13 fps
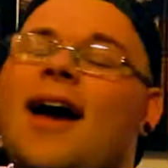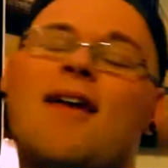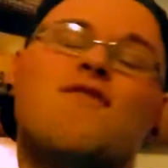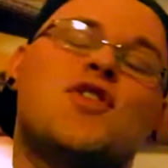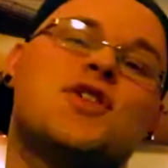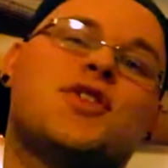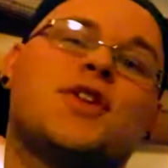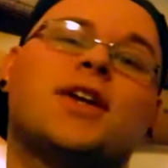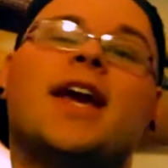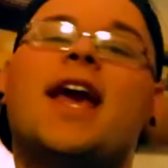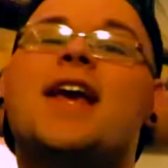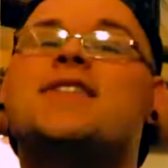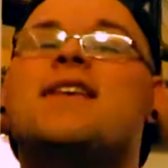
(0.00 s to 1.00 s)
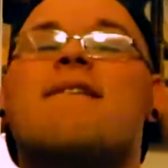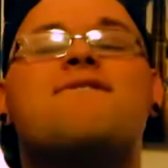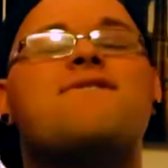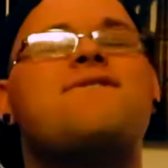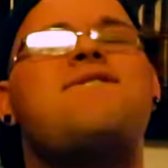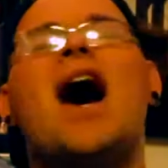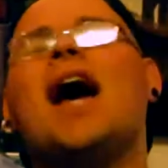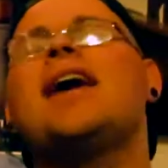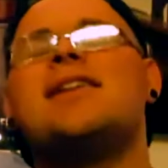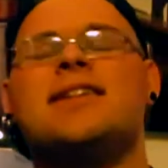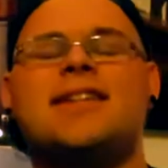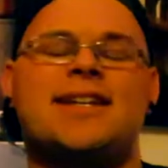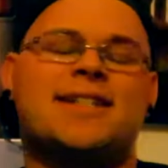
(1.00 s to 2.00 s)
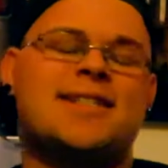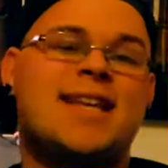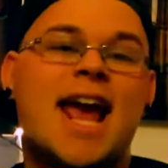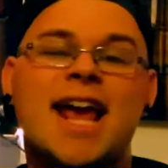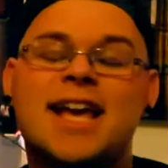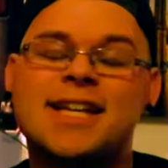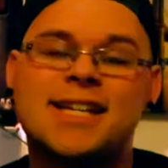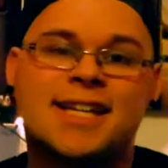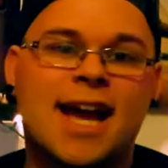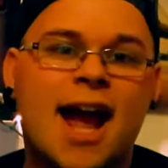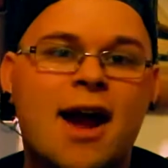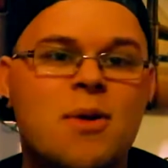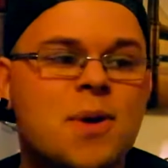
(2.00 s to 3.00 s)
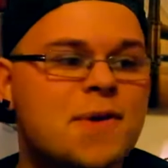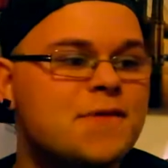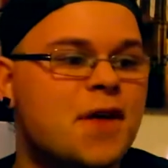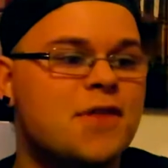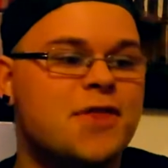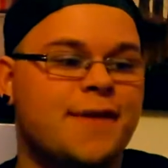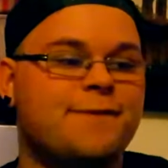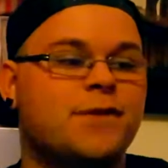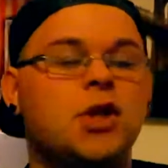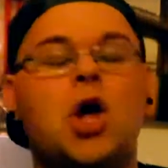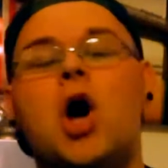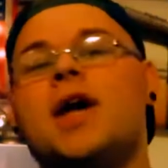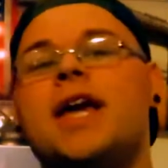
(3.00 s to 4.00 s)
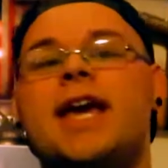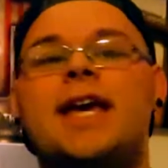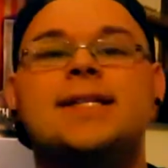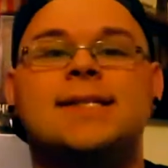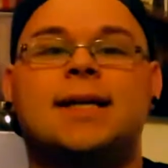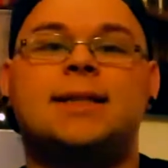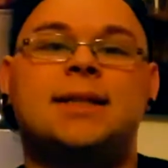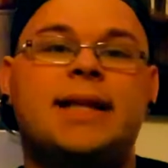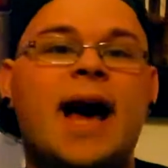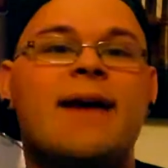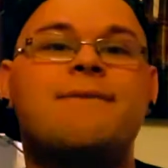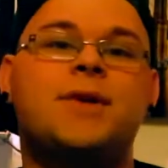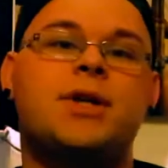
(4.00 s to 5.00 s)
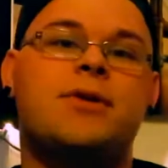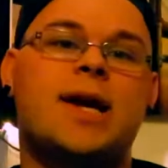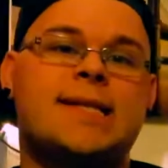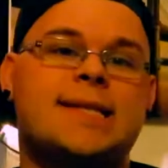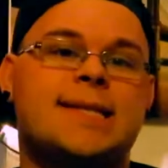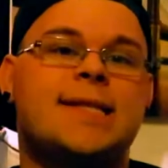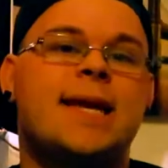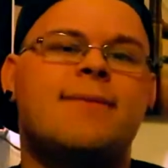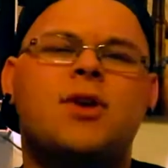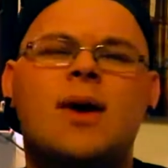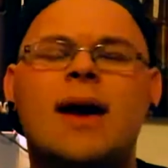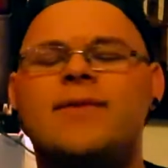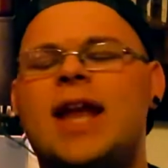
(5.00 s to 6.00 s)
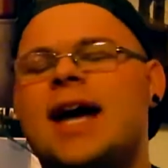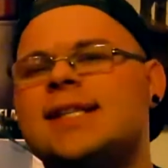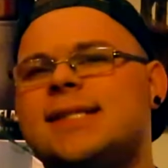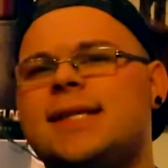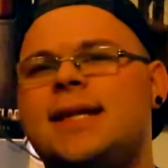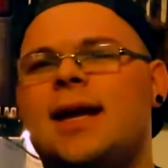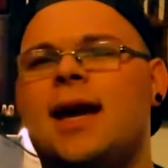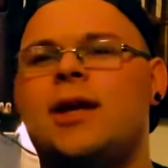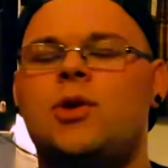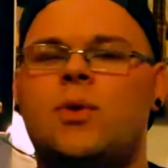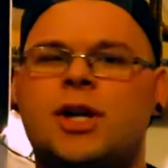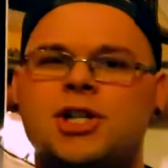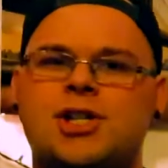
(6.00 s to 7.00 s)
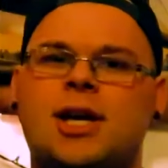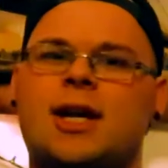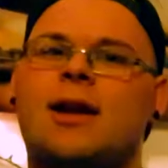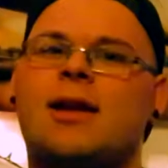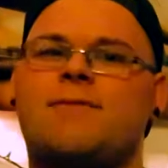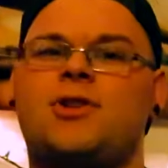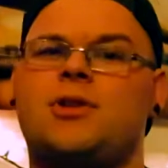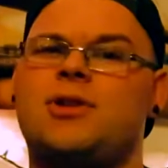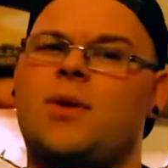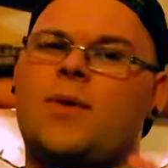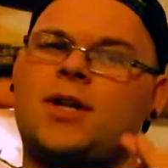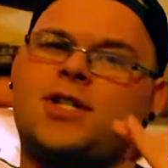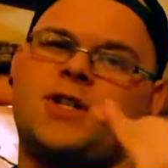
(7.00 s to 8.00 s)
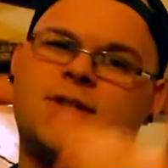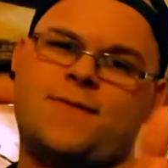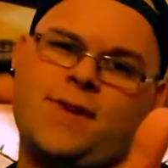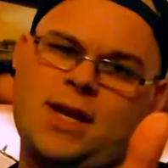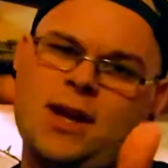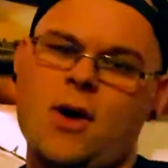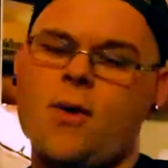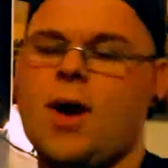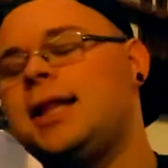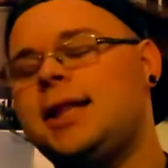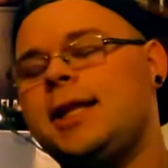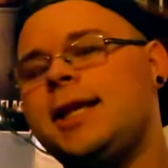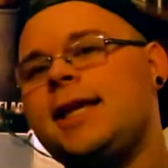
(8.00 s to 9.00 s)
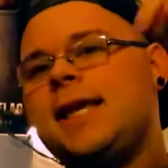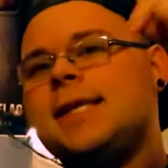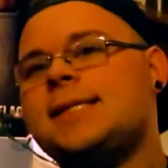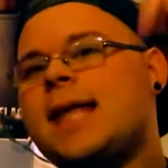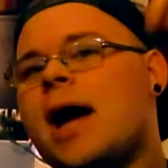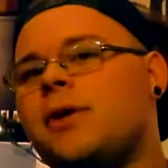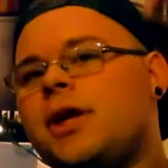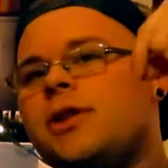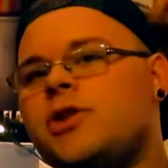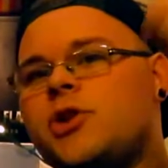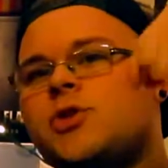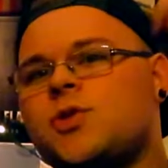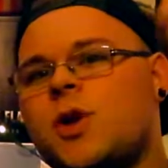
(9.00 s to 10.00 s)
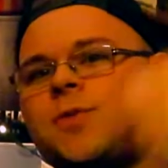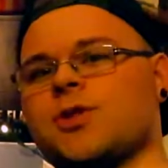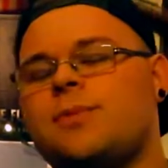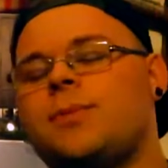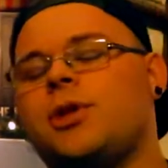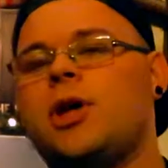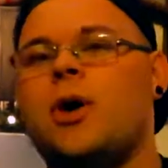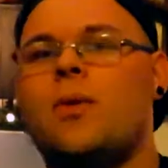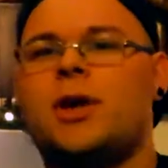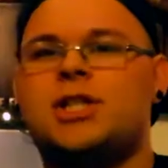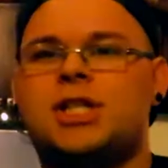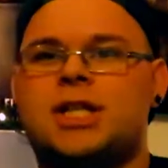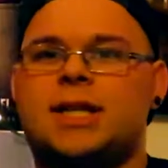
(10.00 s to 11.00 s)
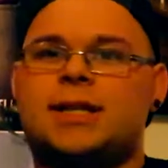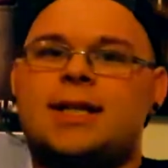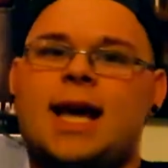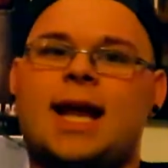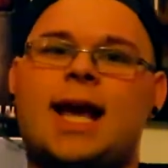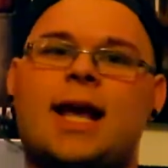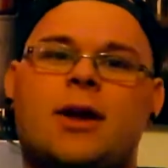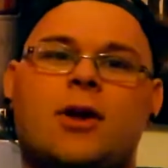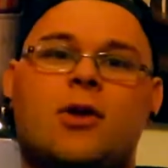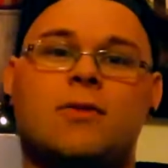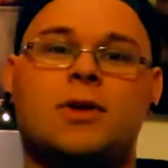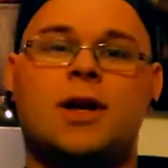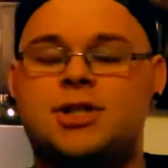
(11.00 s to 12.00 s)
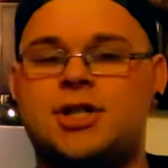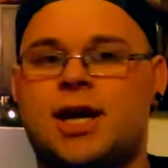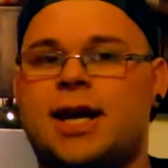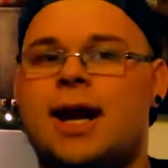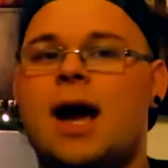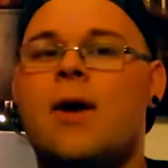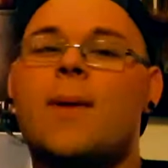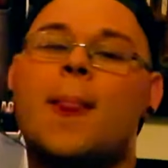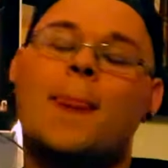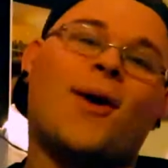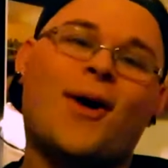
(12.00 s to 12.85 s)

Everything is finally taken care of. The vlog is live for you guys to see. If you have not seen it yet and you want to check it out after you're done watching this video, link is down in the description below. Why don't you click that, head on over, check it out.